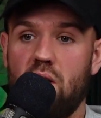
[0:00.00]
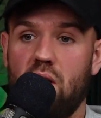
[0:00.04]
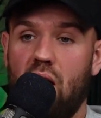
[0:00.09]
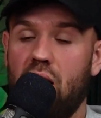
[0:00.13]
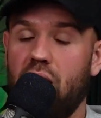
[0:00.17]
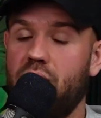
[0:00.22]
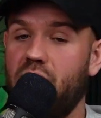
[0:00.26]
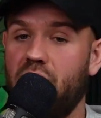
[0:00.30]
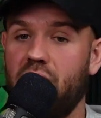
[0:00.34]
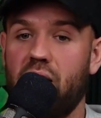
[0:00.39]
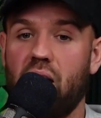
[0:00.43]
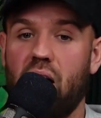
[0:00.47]
I
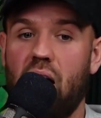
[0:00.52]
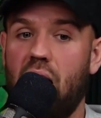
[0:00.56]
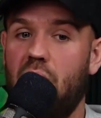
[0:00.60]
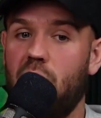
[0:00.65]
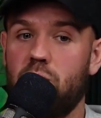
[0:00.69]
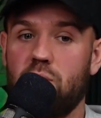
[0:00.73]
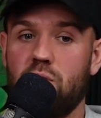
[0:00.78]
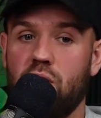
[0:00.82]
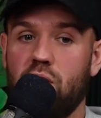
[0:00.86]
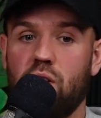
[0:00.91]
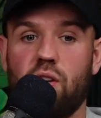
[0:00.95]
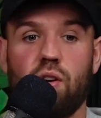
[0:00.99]
think it
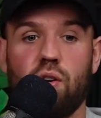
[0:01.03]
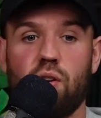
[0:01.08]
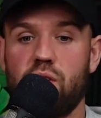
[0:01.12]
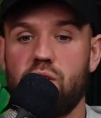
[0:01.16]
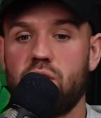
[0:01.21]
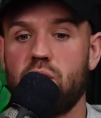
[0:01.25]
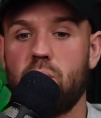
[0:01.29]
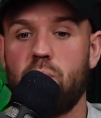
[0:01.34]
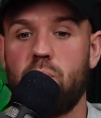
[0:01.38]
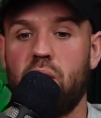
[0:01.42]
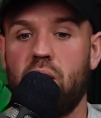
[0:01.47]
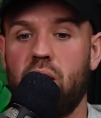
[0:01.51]
absolutely cooks
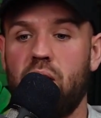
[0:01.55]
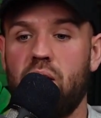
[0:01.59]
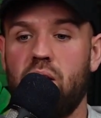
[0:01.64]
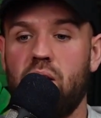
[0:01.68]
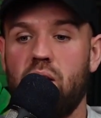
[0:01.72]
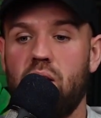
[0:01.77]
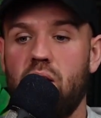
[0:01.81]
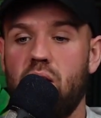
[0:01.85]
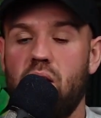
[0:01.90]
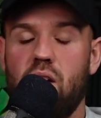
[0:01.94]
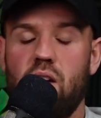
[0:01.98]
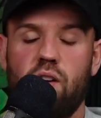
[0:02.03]
your brain.
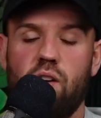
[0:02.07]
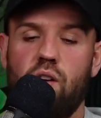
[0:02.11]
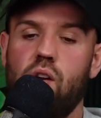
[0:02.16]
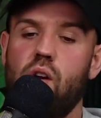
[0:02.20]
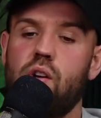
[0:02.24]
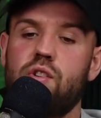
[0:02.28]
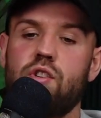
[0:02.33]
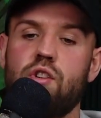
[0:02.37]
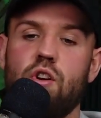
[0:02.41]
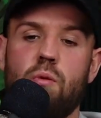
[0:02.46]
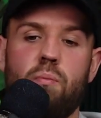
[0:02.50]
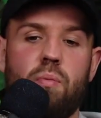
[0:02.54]

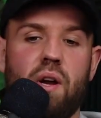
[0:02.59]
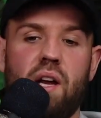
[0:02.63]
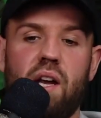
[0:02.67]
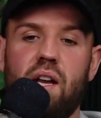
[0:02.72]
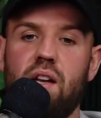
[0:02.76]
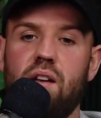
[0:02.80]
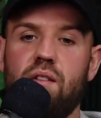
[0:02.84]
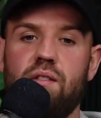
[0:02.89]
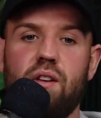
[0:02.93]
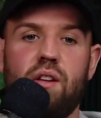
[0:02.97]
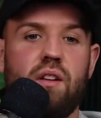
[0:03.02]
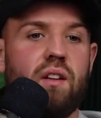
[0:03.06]
Cooks your brain
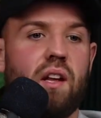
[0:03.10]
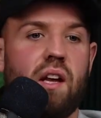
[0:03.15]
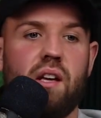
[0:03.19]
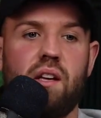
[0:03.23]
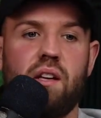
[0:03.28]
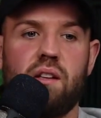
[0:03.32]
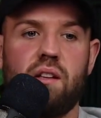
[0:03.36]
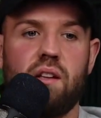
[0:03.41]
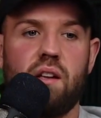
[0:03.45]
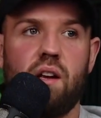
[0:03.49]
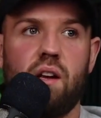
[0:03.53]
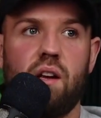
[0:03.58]
if you
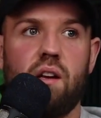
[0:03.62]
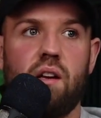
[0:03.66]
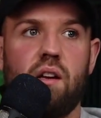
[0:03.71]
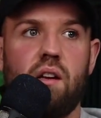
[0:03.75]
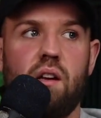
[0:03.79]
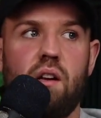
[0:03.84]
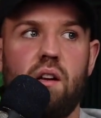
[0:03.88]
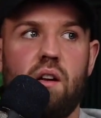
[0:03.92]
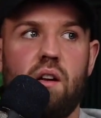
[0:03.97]
think that